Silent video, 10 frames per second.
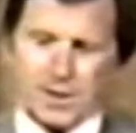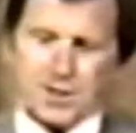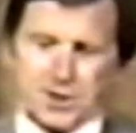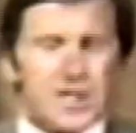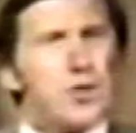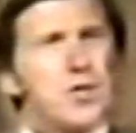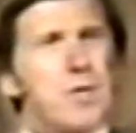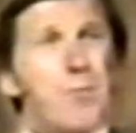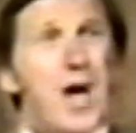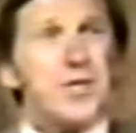consider the
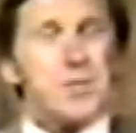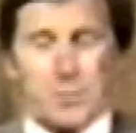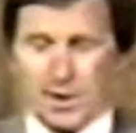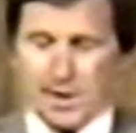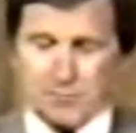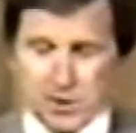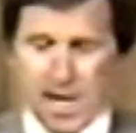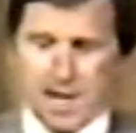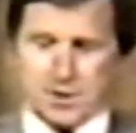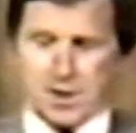possibility of
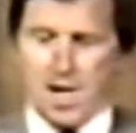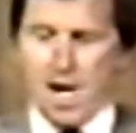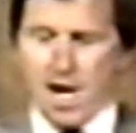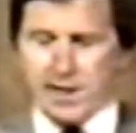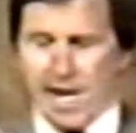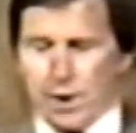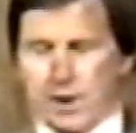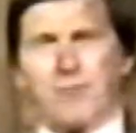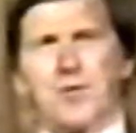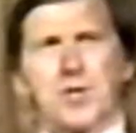chance,
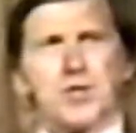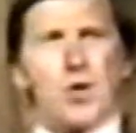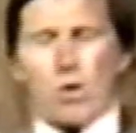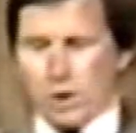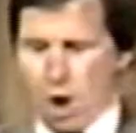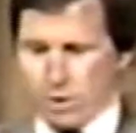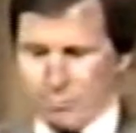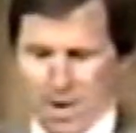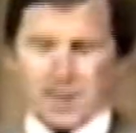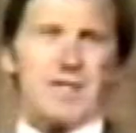accounting for the so-called
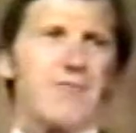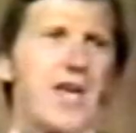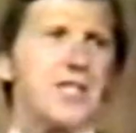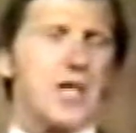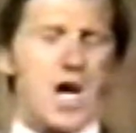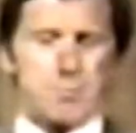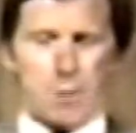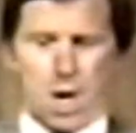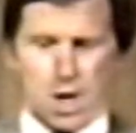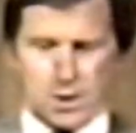monkey face on
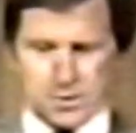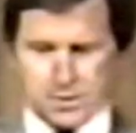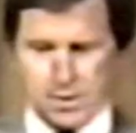Mars.